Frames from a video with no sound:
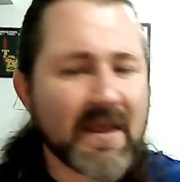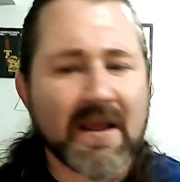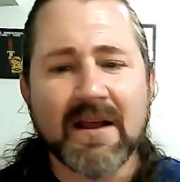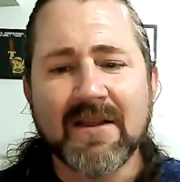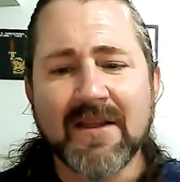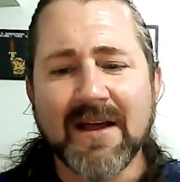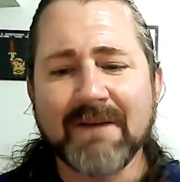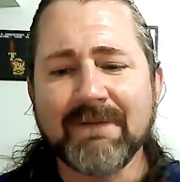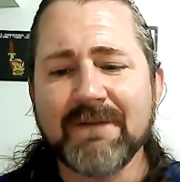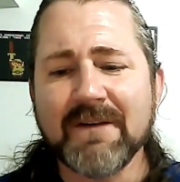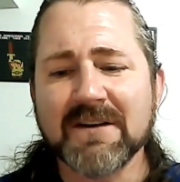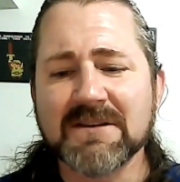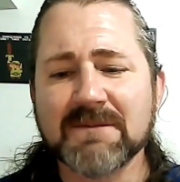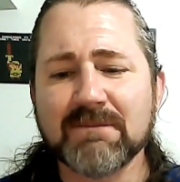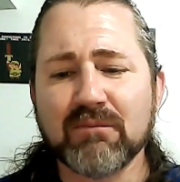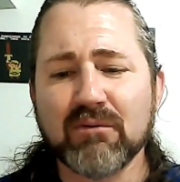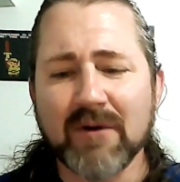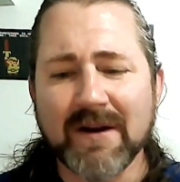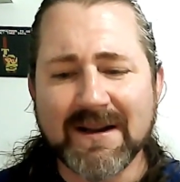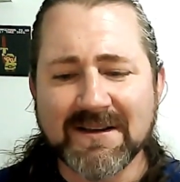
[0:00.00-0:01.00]
that feels
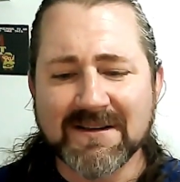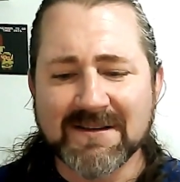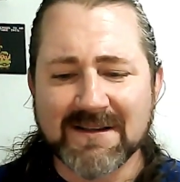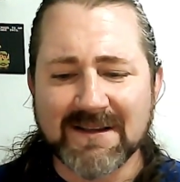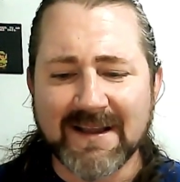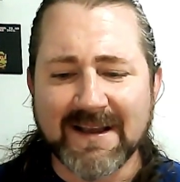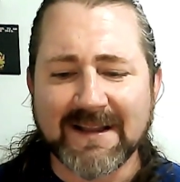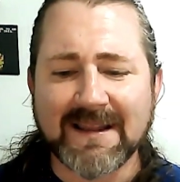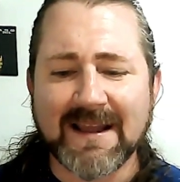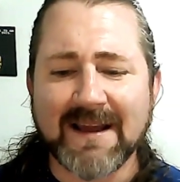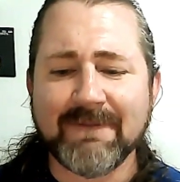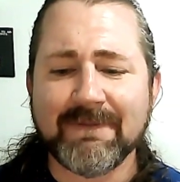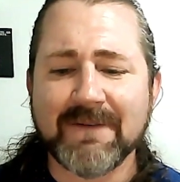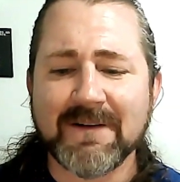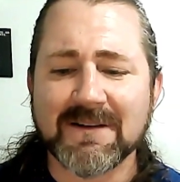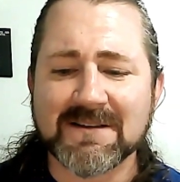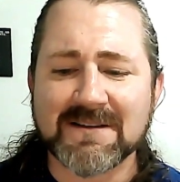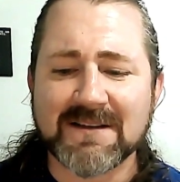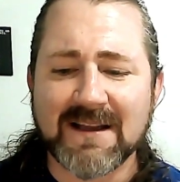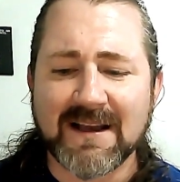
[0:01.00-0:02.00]
pretty slick. That
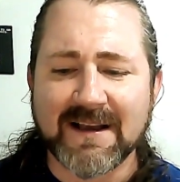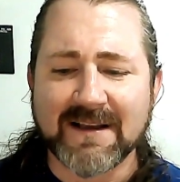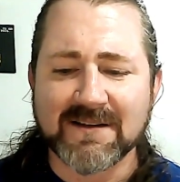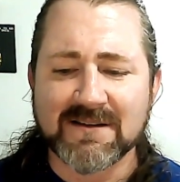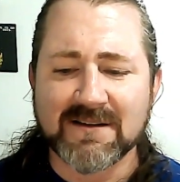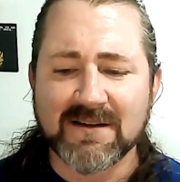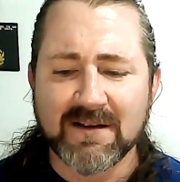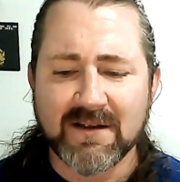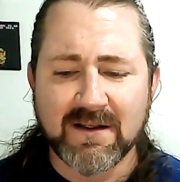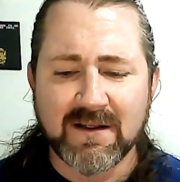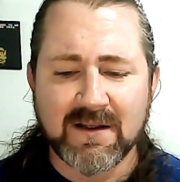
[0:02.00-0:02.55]
feels nice.